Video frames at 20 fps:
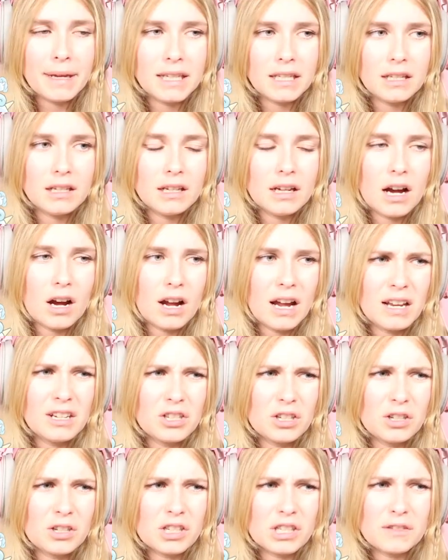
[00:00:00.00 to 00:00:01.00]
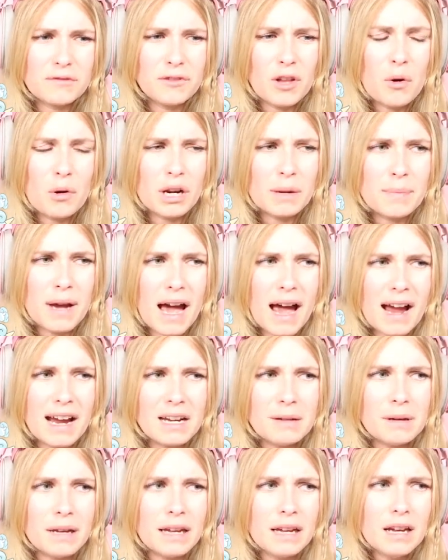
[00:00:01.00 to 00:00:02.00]
mean, I'm in you're just floating
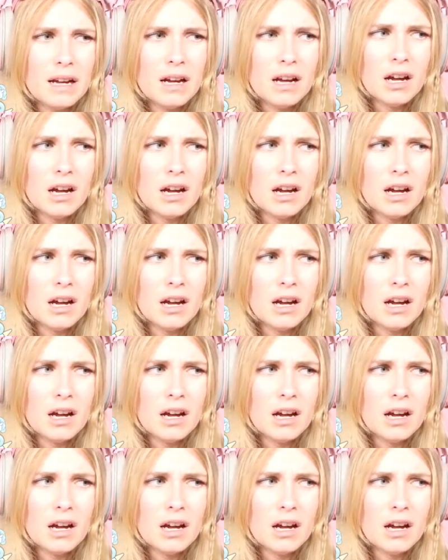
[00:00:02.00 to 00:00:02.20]
behind me.